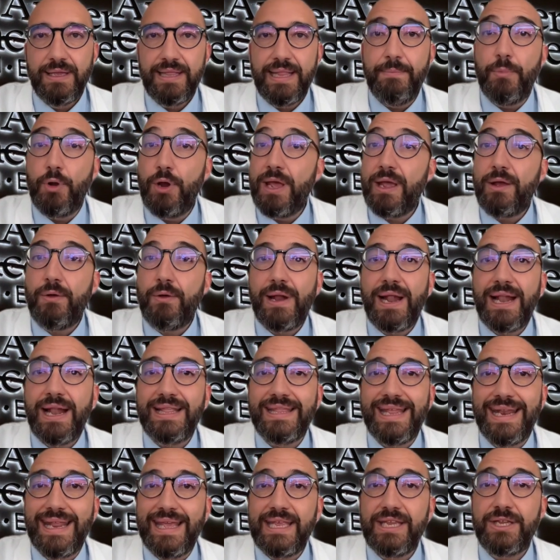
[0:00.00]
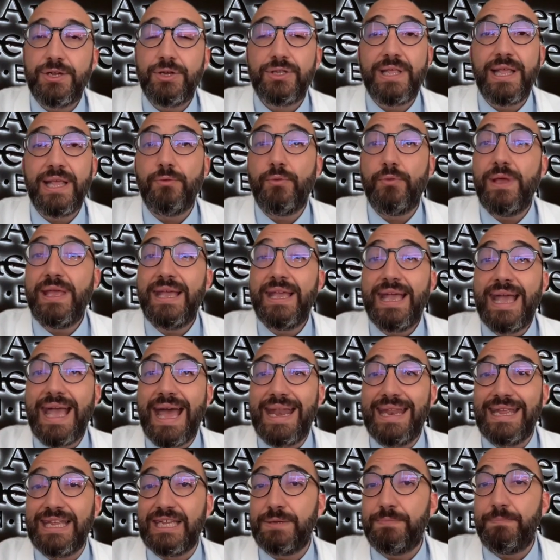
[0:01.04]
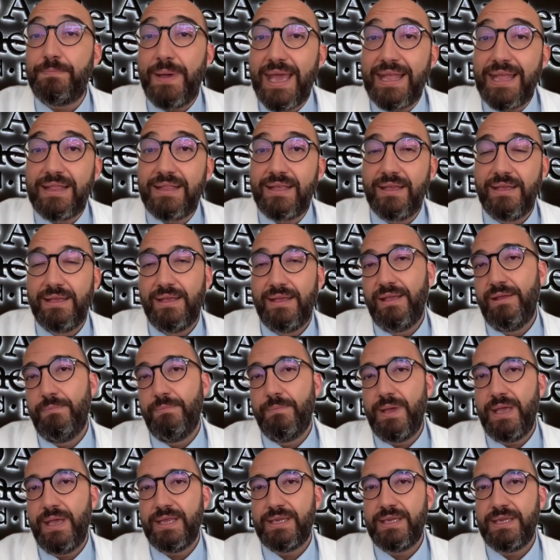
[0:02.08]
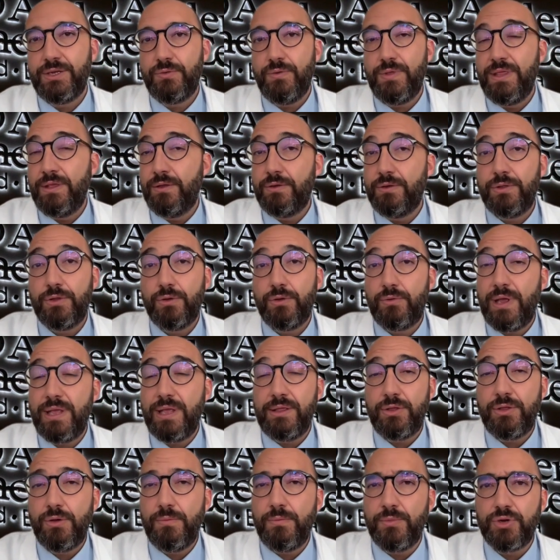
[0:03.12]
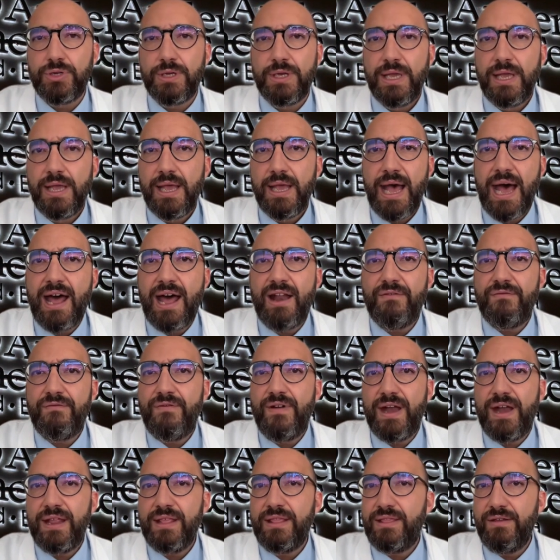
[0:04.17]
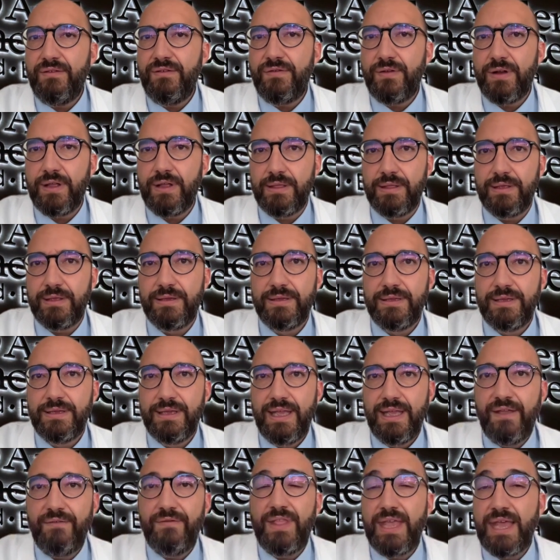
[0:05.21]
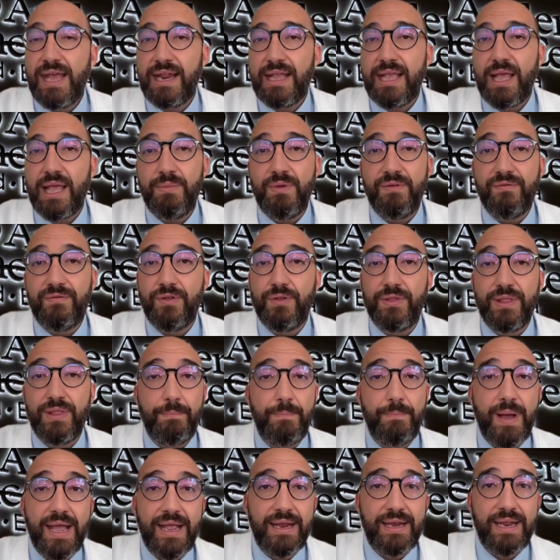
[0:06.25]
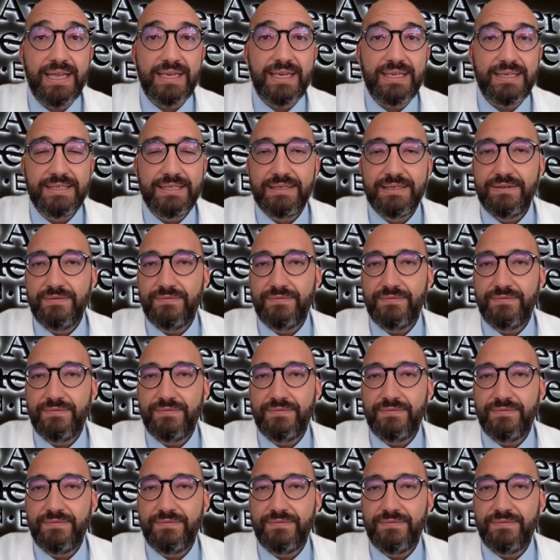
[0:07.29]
the molecular alterations that we can expect in patients with neuroendocrine tumors are very different if they are coming from the pancreas,